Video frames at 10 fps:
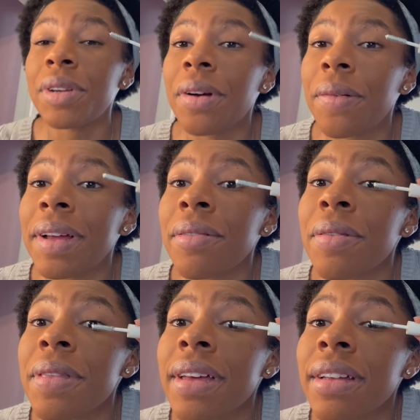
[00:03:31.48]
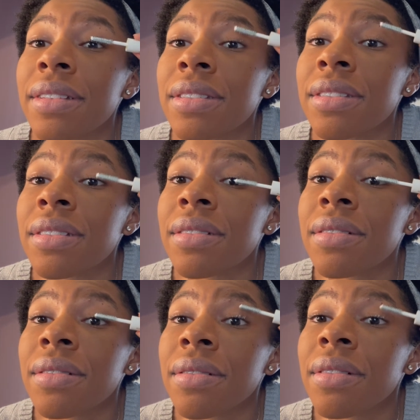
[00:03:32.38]
go in with it
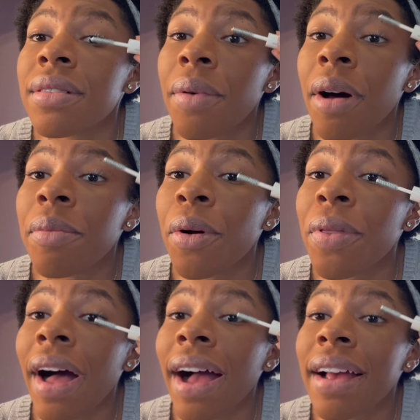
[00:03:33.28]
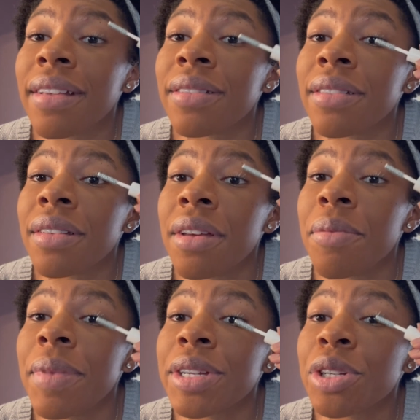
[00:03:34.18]
on both eyes.
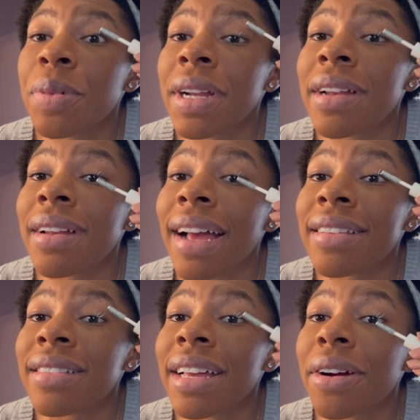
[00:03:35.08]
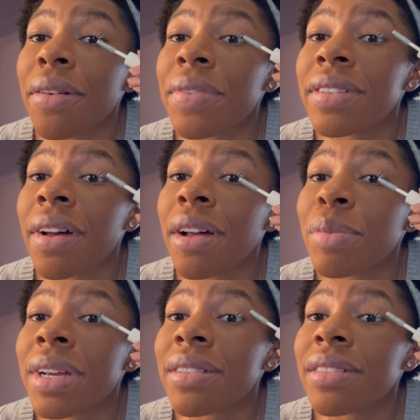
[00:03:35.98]
Make sure to put a nice layer of this on
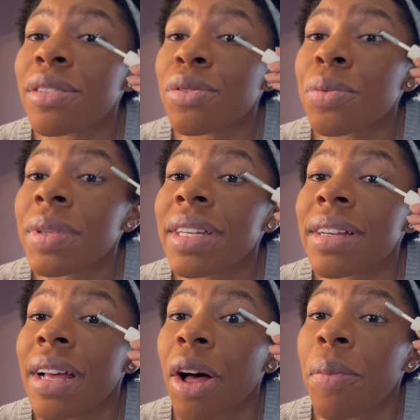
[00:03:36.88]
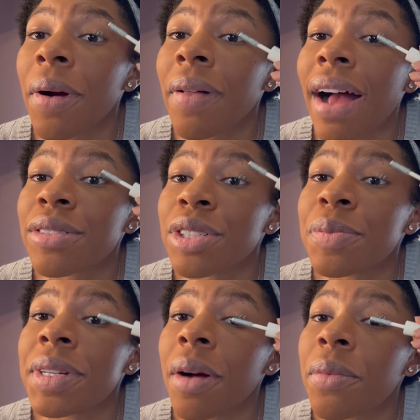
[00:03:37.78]
because this is really gonna help our lashes
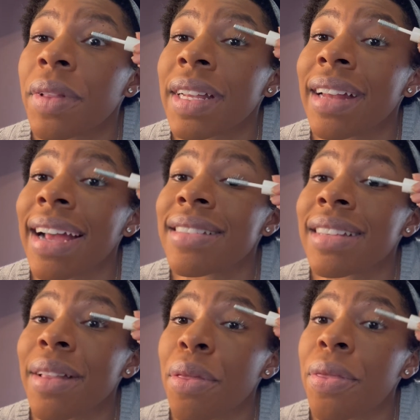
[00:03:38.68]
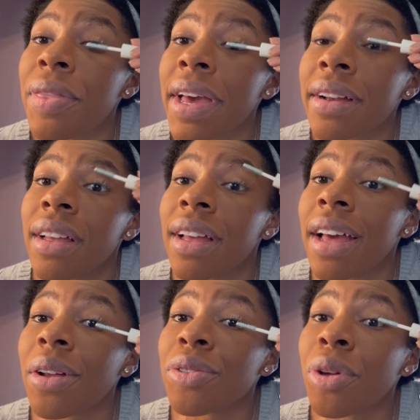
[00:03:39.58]
become really nice and thick and
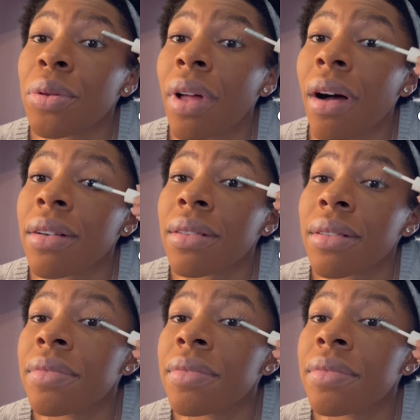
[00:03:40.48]
also long.